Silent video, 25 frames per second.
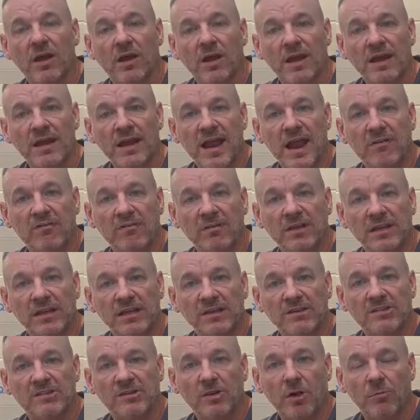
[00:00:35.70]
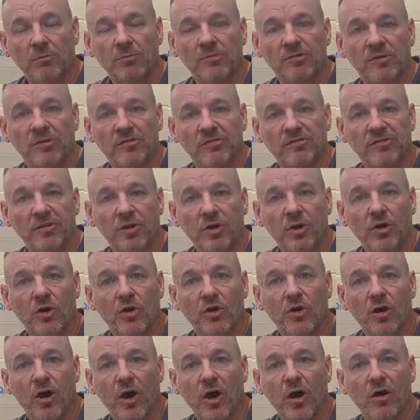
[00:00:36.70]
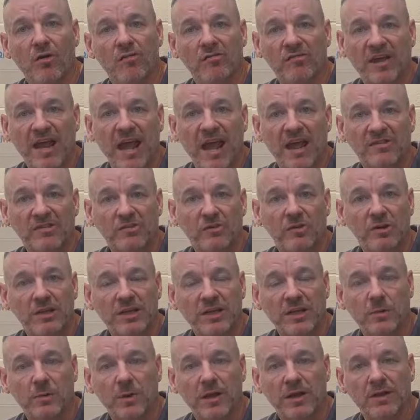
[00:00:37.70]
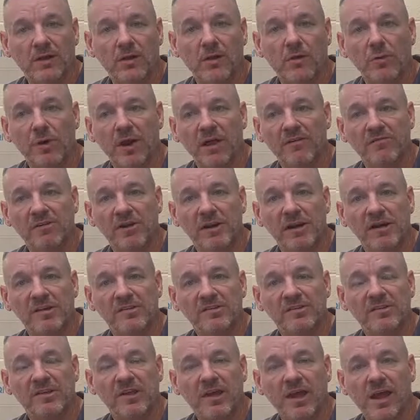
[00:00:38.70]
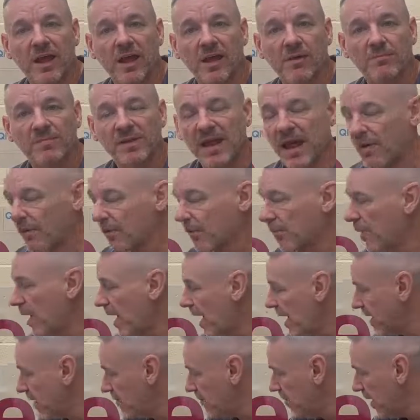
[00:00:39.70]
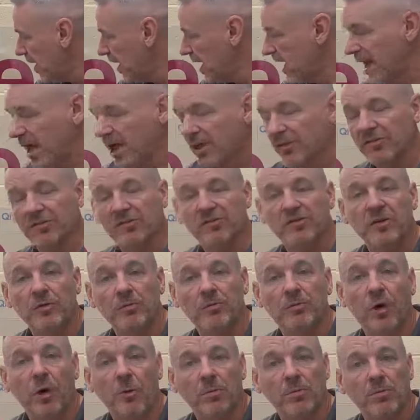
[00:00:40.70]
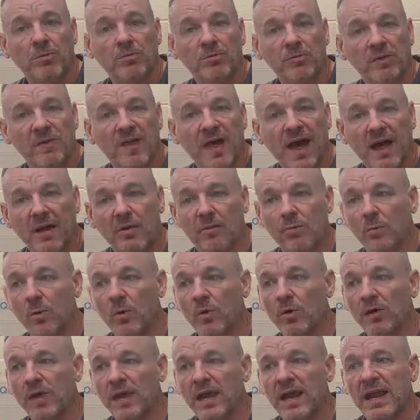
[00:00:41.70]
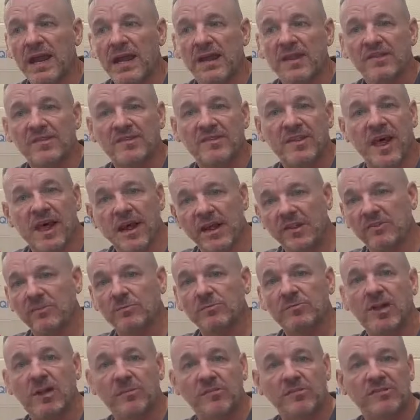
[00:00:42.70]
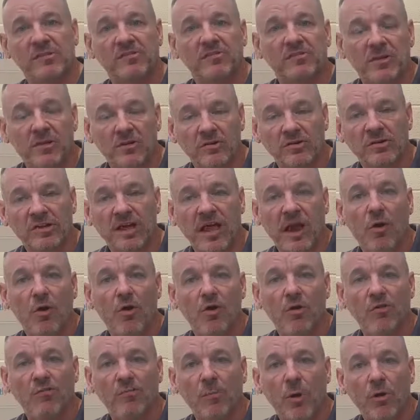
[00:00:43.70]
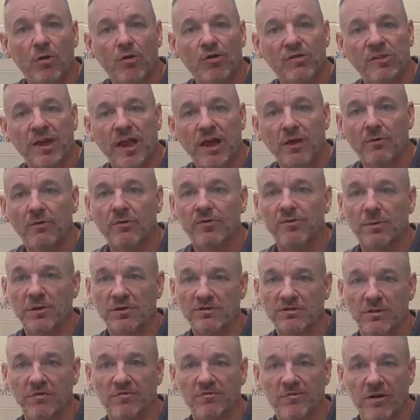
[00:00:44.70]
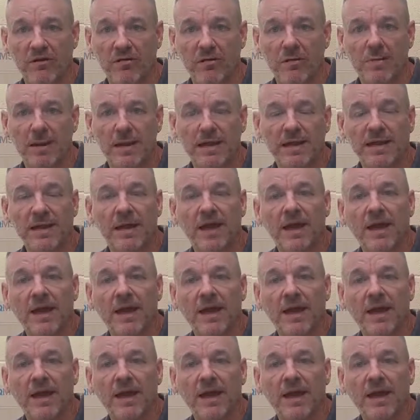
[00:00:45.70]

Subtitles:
inherently stops the flow of gas or liquid or whatever it is down the pipe. There's a few problems with that. One is that it's sometimes difficult to get all the bolts out, especially on very big